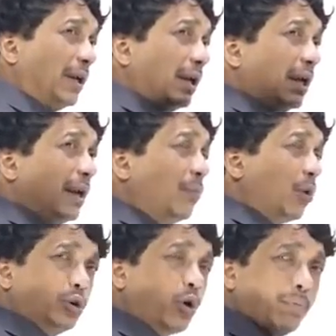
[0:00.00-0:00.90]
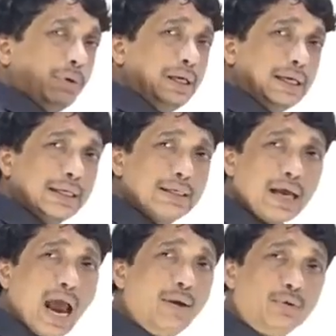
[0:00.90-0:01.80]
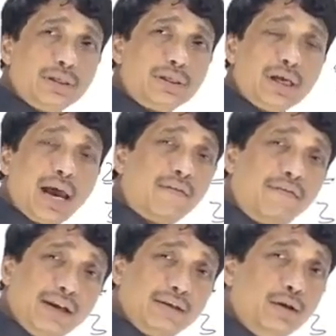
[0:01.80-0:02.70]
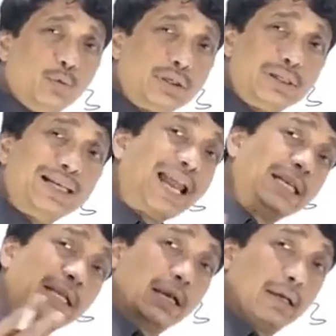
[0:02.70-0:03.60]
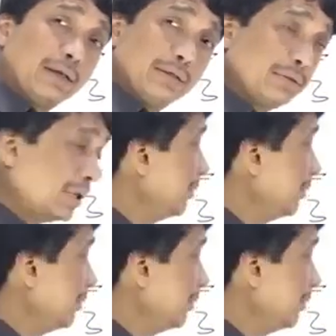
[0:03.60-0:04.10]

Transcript: Okay, most commonly it is the eye which is affected, which is the lighter colored.